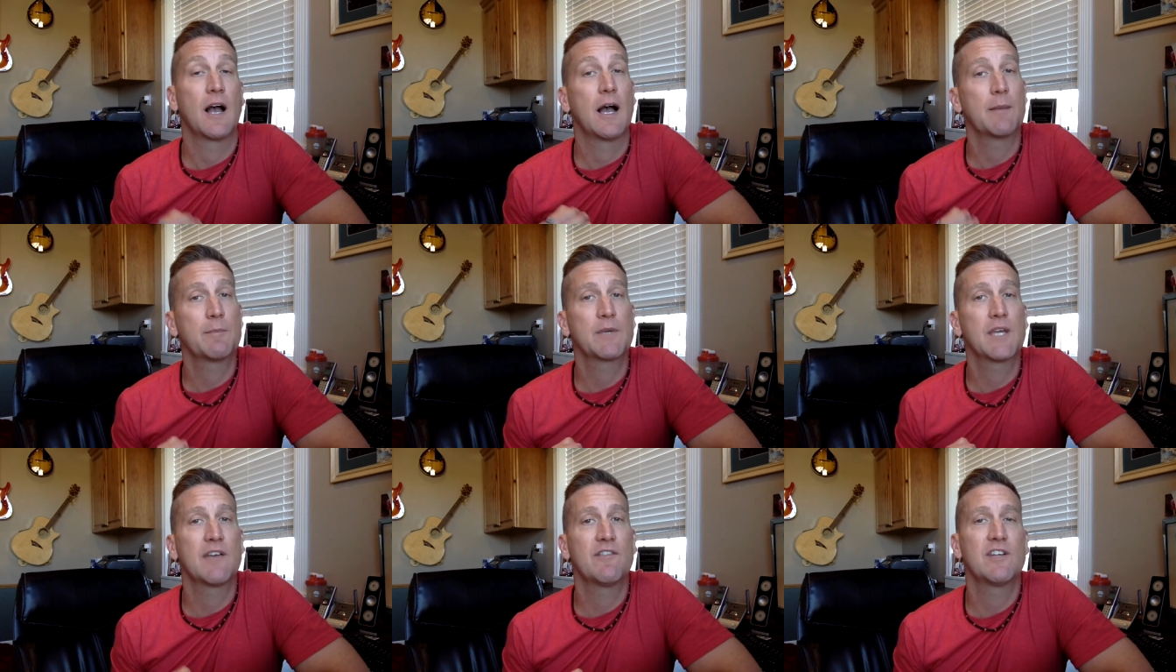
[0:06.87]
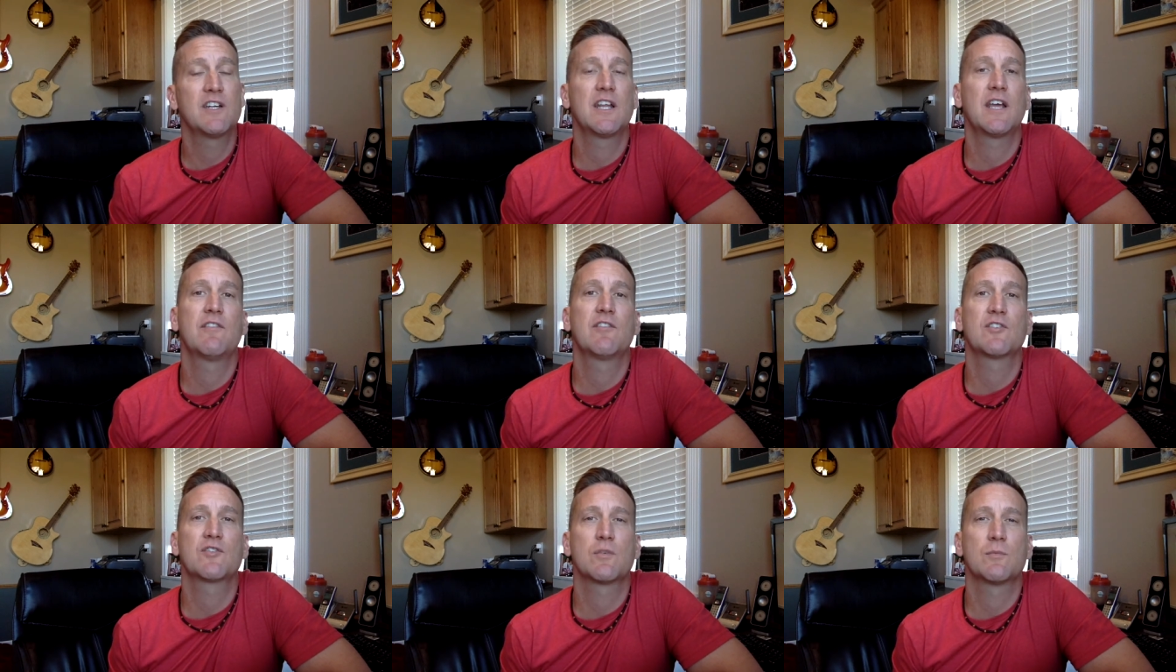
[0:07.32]
I'm Kevin
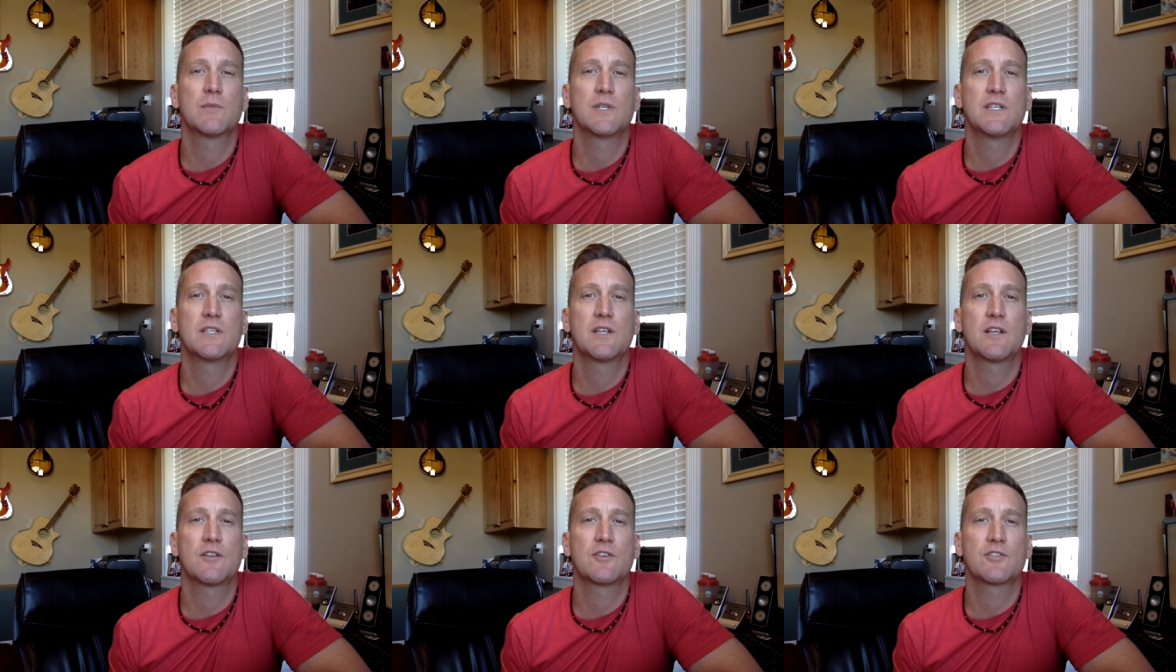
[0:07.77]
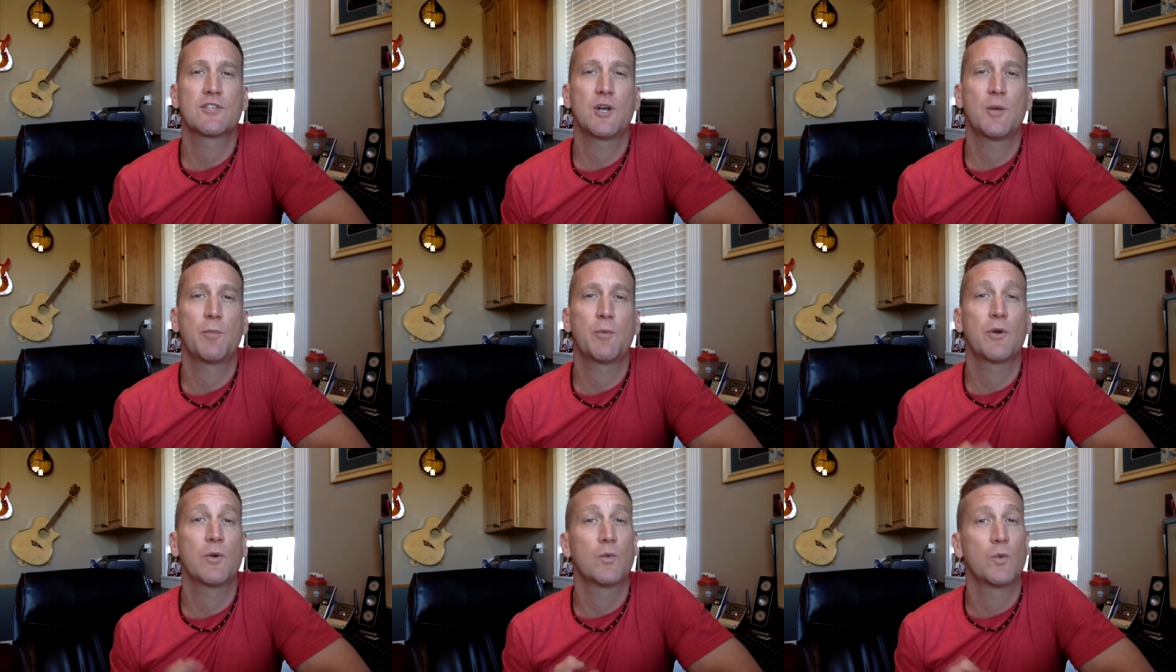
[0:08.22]
Davis from Detailer's
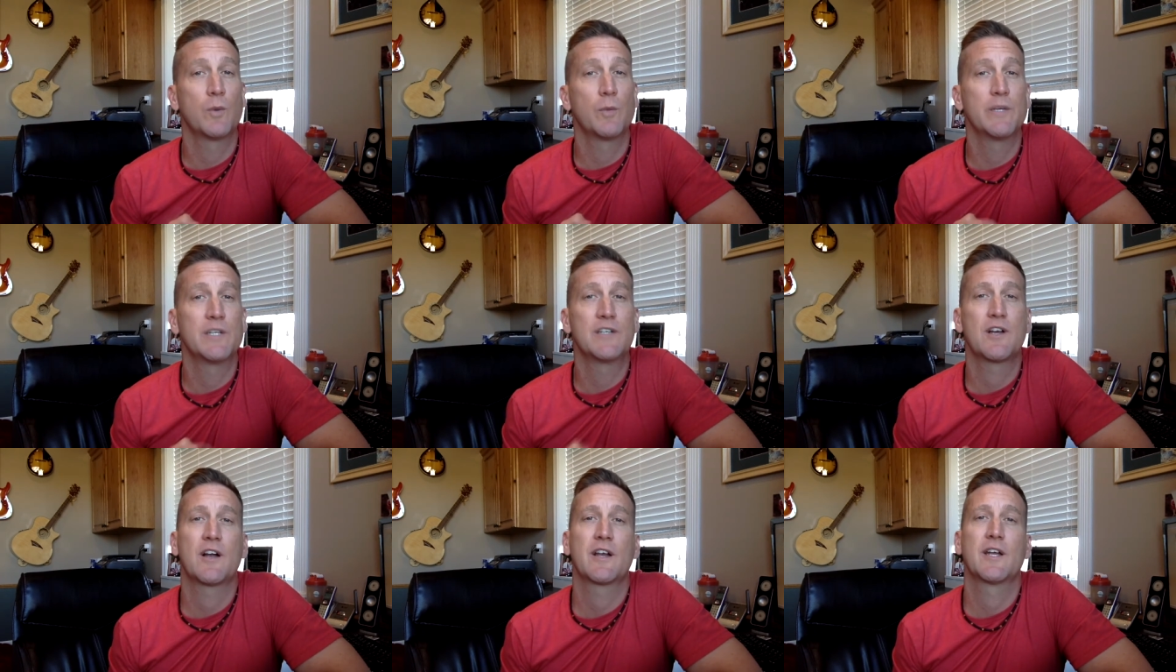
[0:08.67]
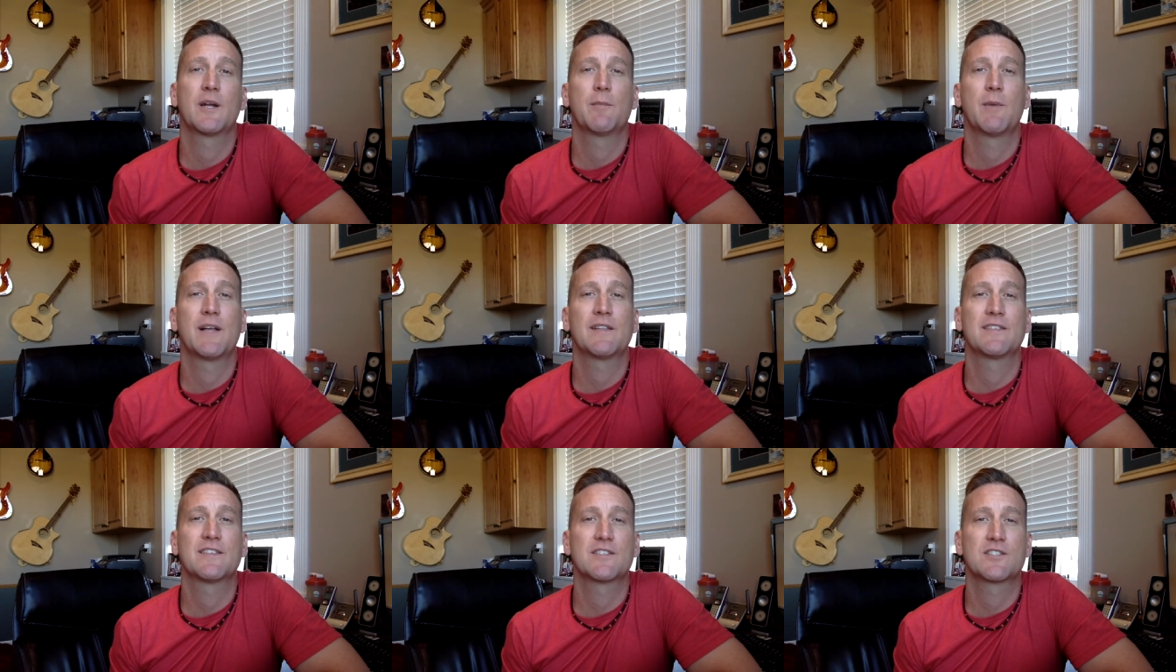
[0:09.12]
Helper, and we'll be talking
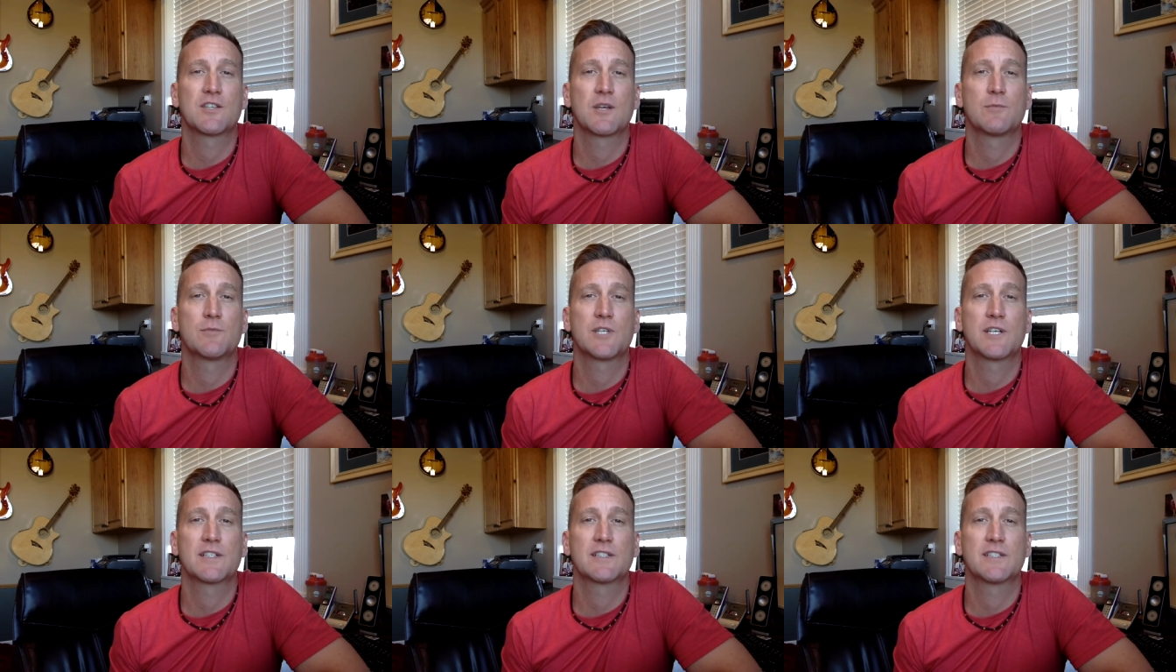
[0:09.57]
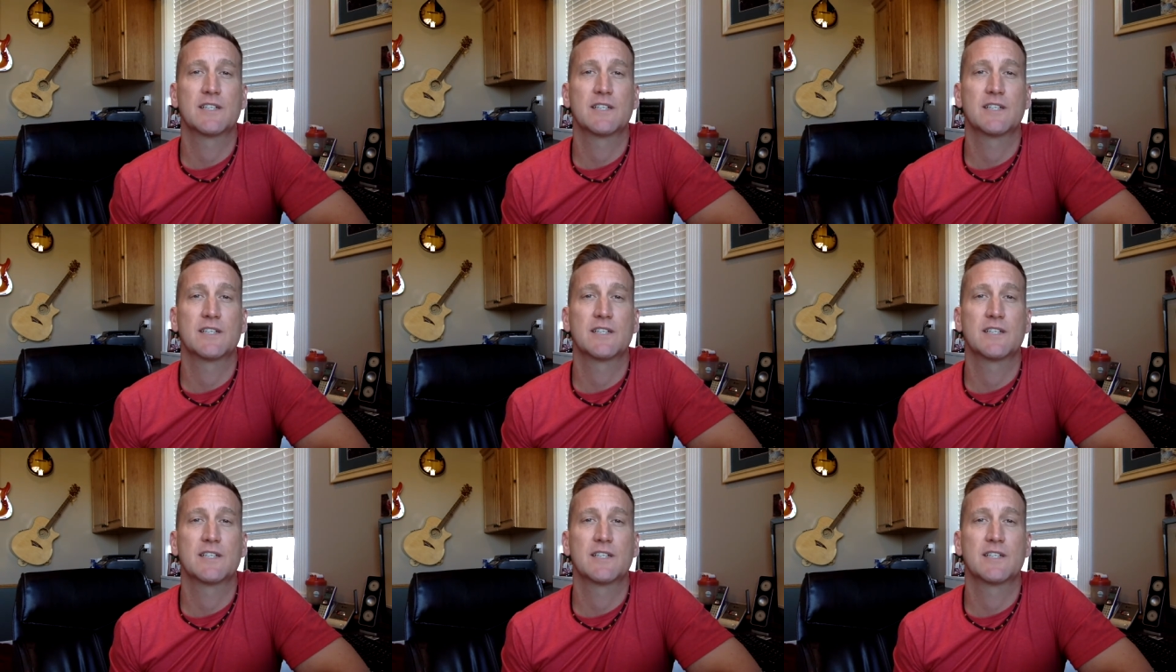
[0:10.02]
about this subject